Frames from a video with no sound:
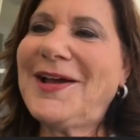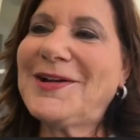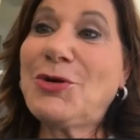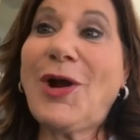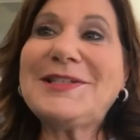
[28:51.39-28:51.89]

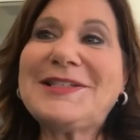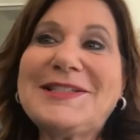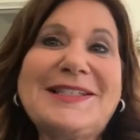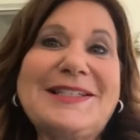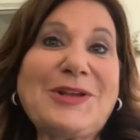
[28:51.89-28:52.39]

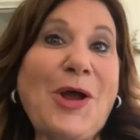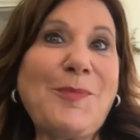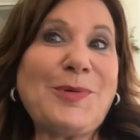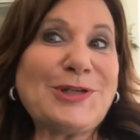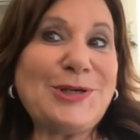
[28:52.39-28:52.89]
crisis is
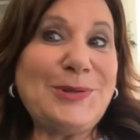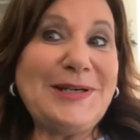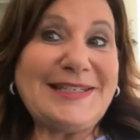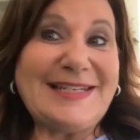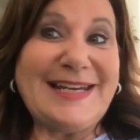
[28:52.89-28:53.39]

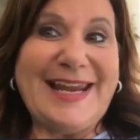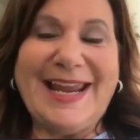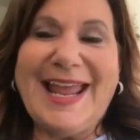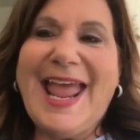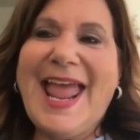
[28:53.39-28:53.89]

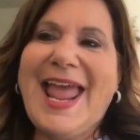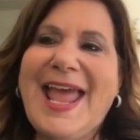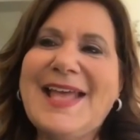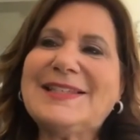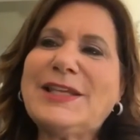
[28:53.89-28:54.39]
opportunity. Yeah.
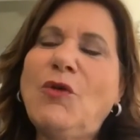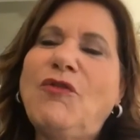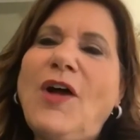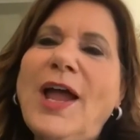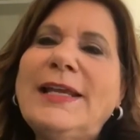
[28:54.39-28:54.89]
And so
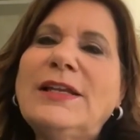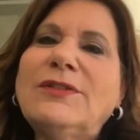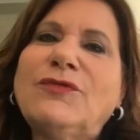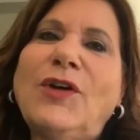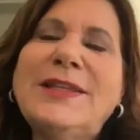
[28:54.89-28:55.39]
find
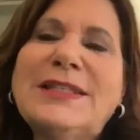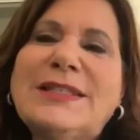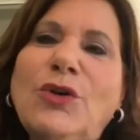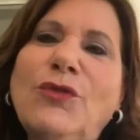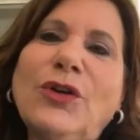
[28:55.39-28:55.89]
the
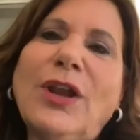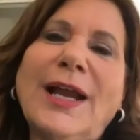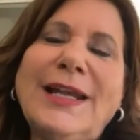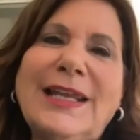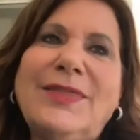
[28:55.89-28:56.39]
silver
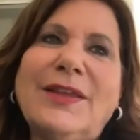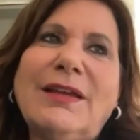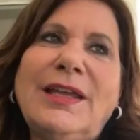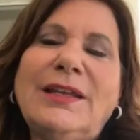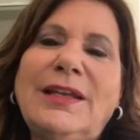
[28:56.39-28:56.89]
lining in
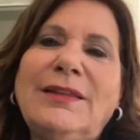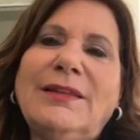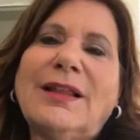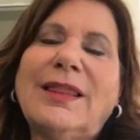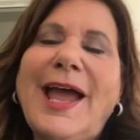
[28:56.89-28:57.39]

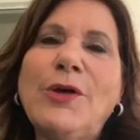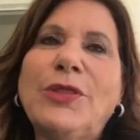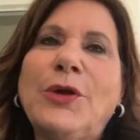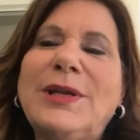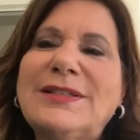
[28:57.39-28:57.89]
the
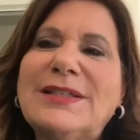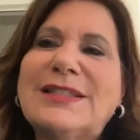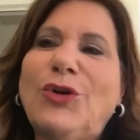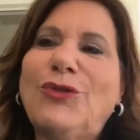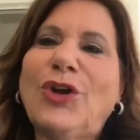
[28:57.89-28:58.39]
cloud. There is a
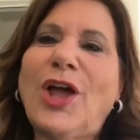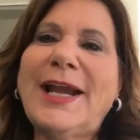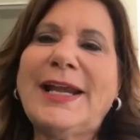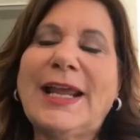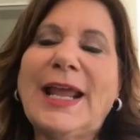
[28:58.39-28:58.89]
silver
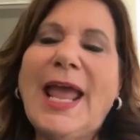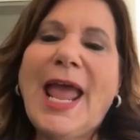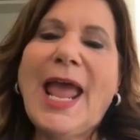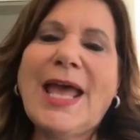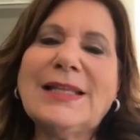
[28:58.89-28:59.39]
lining.
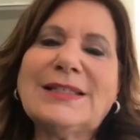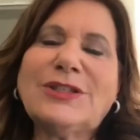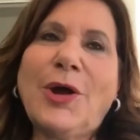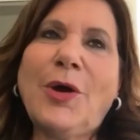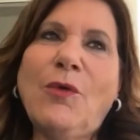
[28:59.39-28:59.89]
And
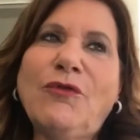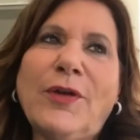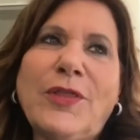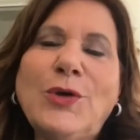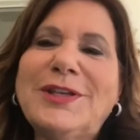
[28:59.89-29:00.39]
so
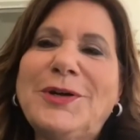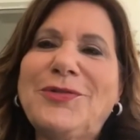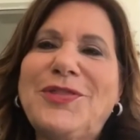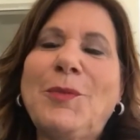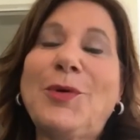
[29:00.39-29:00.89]
for those that
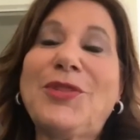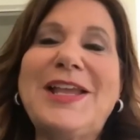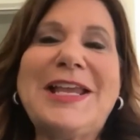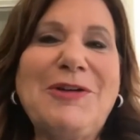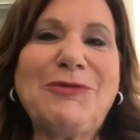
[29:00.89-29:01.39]
were
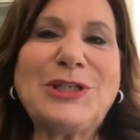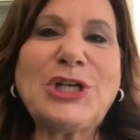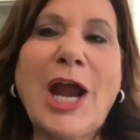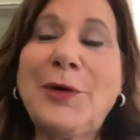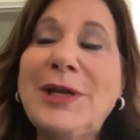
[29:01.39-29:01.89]
thinking of
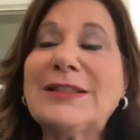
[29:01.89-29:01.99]
retiring, because